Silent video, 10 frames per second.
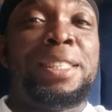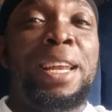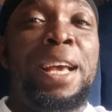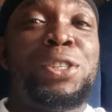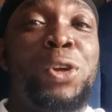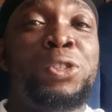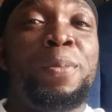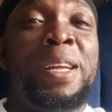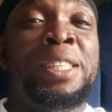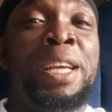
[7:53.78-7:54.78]
satellites come
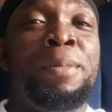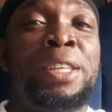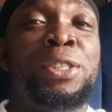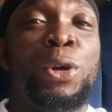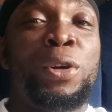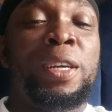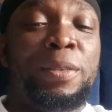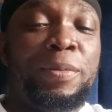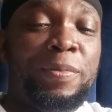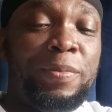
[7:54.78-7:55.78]
to my dm let's
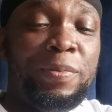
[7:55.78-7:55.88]
talk